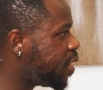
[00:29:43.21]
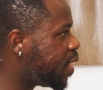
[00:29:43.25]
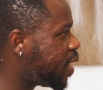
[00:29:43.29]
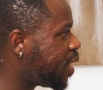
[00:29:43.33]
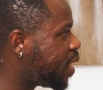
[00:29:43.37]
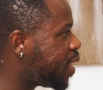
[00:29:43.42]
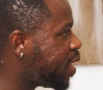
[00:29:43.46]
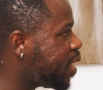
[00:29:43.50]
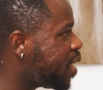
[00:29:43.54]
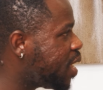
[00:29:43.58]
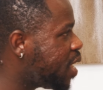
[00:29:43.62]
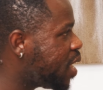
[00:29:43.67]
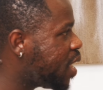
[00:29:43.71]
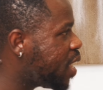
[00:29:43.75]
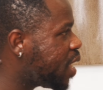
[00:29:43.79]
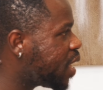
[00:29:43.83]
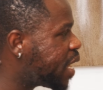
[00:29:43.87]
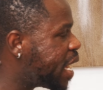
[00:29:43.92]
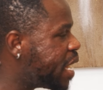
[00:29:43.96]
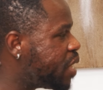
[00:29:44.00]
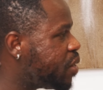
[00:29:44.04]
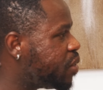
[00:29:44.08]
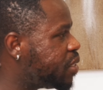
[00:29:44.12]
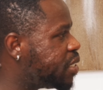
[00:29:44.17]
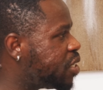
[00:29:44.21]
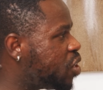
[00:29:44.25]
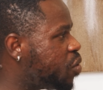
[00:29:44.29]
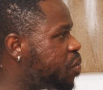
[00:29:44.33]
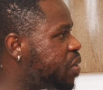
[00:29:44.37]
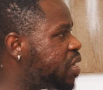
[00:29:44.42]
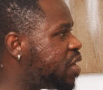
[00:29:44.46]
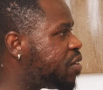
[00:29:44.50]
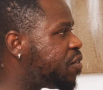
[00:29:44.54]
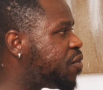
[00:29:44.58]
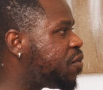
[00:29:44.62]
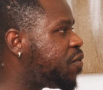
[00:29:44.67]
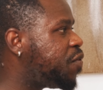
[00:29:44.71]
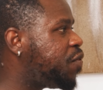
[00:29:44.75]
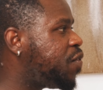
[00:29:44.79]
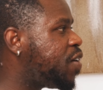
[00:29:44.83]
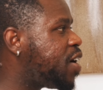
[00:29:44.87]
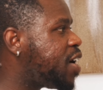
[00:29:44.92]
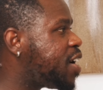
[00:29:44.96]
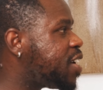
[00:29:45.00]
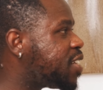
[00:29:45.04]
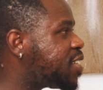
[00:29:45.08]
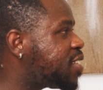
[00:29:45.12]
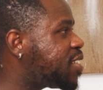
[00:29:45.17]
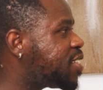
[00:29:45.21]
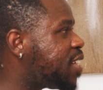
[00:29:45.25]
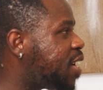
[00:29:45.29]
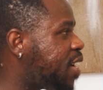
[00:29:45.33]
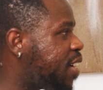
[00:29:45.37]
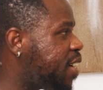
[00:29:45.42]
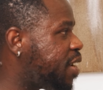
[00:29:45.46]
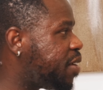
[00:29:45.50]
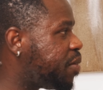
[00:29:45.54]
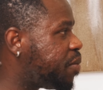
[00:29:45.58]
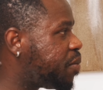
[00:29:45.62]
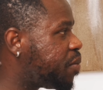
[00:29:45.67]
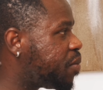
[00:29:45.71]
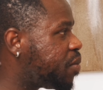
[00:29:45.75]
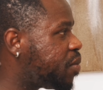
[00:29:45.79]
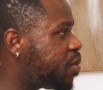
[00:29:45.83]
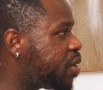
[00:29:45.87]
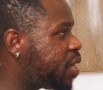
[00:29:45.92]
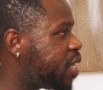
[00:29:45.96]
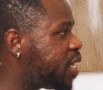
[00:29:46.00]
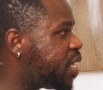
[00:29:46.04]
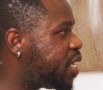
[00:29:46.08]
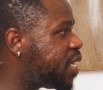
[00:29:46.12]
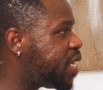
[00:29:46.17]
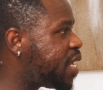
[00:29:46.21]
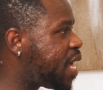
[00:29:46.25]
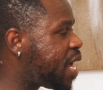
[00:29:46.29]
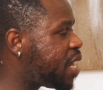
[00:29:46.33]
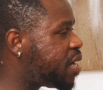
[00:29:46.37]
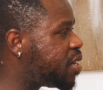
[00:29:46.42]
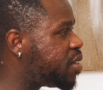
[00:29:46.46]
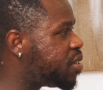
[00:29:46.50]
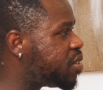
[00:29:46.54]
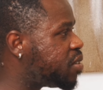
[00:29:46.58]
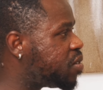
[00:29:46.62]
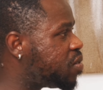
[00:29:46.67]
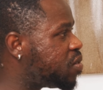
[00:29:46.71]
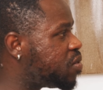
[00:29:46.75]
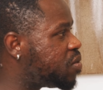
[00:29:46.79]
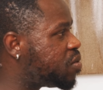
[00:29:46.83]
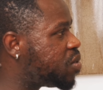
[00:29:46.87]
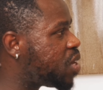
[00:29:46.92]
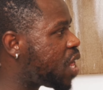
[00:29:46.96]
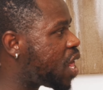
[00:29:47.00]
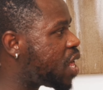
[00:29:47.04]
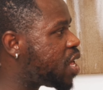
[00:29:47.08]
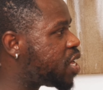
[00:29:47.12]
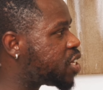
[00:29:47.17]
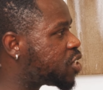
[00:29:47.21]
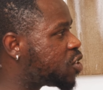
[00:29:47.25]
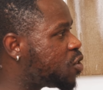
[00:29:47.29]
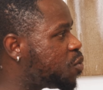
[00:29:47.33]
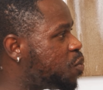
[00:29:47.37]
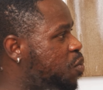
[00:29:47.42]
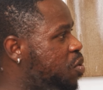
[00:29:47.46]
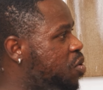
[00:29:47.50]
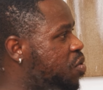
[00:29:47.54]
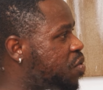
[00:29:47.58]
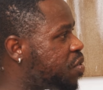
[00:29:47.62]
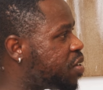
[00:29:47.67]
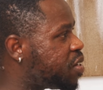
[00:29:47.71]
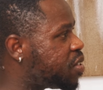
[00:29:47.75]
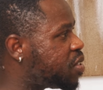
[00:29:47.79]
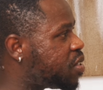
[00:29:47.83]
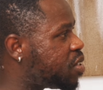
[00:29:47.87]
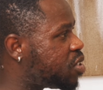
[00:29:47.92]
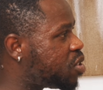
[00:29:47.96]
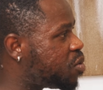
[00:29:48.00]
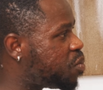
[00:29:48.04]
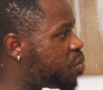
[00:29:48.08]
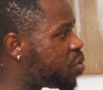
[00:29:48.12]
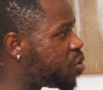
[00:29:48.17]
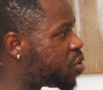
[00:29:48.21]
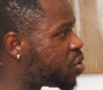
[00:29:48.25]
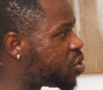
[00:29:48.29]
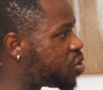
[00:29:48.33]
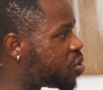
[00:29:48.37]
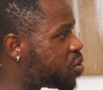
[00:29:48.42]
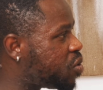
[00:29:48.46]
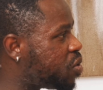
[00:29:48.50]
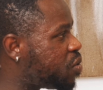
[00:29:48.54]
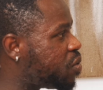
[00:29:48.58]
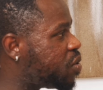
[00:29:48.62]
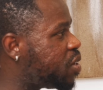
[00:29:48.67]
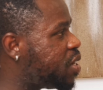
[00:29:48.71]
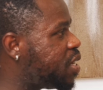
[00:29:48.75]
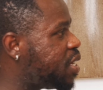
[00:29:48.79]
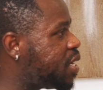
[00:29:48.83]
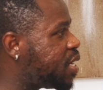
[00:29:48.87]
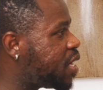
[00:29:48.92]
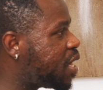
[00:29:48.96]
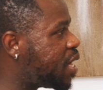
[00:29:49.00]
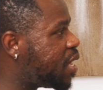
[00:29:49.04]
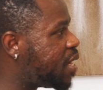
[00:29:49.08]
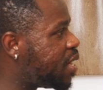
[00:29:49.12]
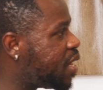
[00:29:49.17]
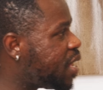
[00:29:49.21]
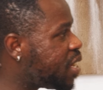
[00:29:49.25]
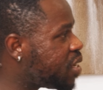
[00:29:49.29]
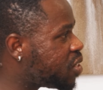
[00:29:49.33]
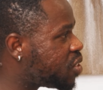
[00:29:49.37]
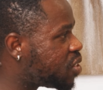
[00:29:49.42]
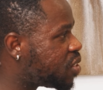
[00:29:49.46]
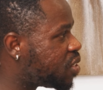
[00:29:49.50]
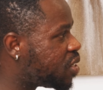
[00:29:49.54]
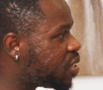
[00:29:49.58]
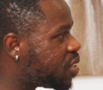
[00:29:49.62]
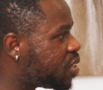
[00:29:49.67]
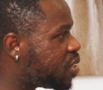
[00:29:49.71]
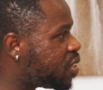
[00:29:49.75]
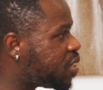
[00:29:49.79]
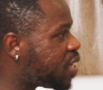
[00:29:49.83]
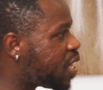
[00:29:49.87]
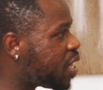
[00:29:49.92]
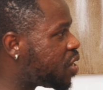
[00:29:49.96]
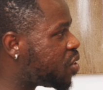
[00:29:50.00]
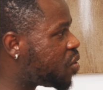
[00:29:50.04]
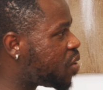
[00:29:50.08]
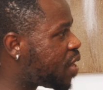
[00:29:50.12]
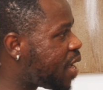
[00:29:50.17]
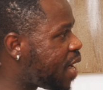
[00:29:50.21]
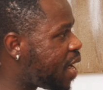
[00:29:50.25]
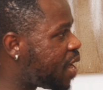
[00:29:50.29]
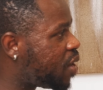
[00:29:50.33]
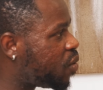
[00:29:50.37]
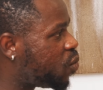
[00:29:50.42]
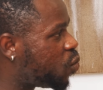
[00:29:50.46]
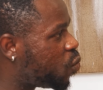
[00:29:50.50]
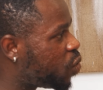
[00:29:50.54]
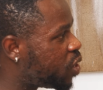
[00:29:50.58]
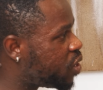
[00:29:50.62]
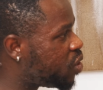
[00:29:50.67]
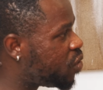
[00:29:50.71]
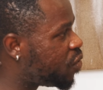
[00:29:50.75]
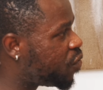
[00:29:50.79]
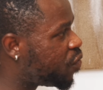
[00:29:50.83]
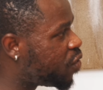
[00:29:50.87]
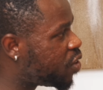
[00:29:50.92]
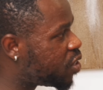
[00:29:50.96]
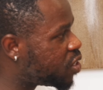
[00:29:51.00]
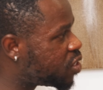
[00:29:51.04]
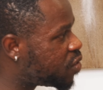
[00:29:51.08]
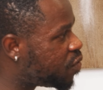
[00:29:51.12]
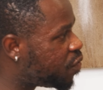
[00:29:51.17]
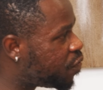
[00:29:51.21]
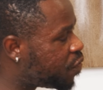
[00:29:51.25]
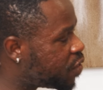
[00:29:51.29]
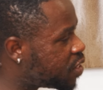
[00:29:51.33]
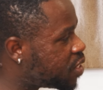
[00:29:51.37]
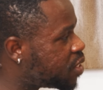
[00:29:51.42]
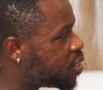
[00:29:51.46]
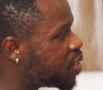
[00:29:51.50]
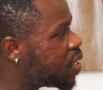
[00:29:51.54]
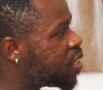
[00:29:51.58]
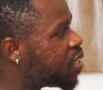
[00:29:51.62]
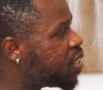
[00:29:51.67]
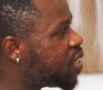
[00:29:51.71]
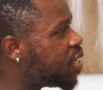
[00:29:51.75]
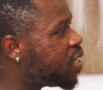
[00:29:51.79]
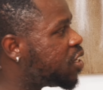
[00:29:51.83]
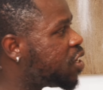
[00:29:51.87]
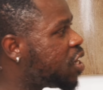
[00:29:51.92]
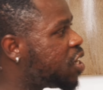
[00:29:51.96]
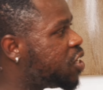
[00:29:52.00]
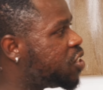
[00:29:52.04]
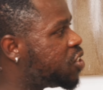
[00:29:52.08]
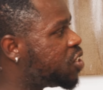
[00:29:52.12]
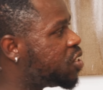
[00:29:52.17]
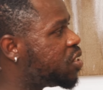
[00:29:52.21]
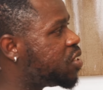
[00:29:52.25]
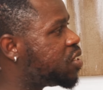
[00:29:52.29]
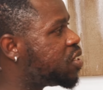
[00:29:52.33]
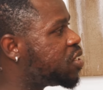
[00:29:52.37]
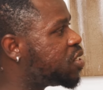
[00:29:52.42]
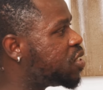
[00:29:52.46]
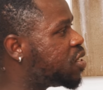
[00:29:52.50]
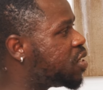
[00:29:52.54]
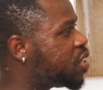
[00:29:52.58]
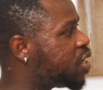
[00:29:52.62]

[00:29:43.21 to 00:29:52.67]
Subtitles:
there. Can you tell me the first time that experience, the spiritual connection that you had when you first visited the dungeons